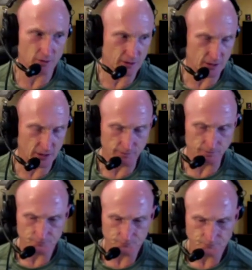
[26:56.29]
the time,
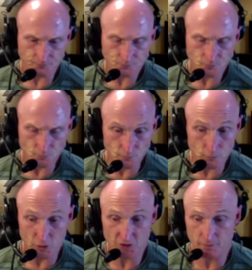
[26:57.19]

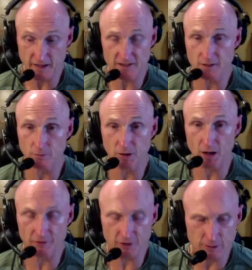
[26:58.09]
which makes them
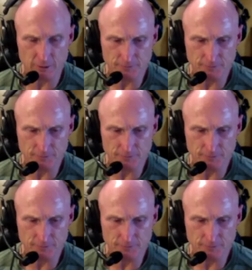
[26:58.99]
profitable.